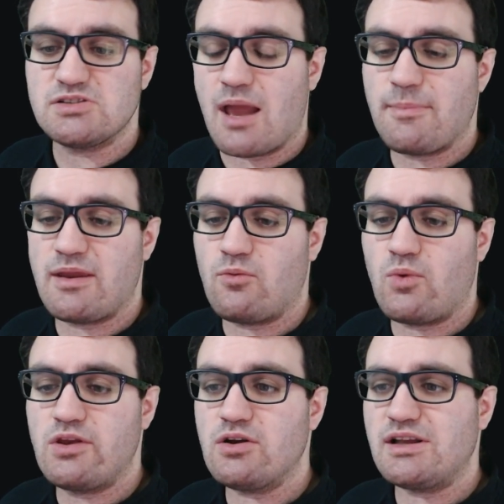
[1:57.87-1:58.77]
I mean,
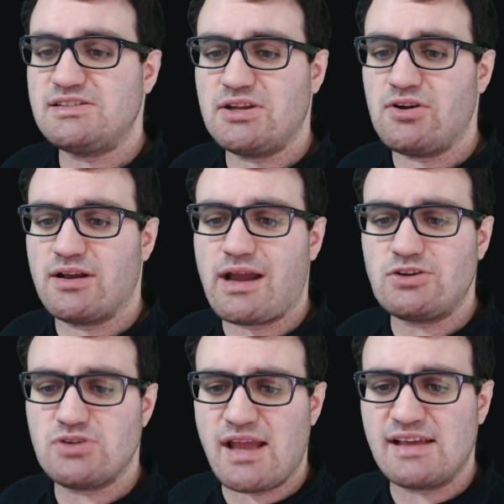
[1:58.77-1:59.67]
when you're considering a
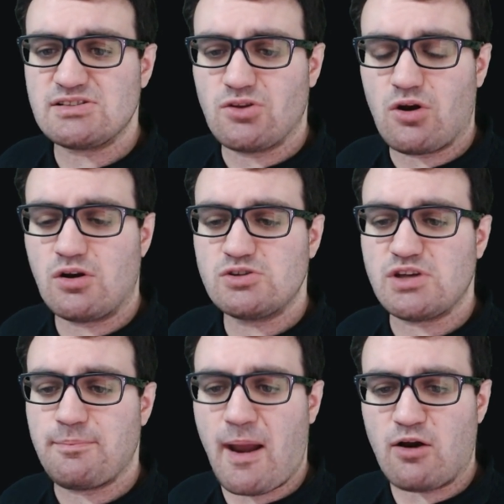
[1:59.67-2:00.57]
country as large
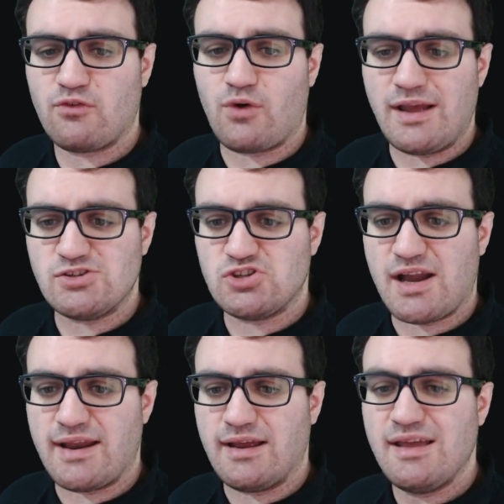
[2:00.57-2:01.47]
and powerful as
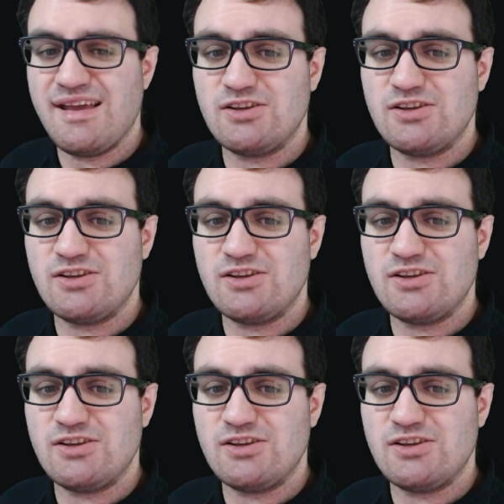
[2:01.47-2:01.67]
China,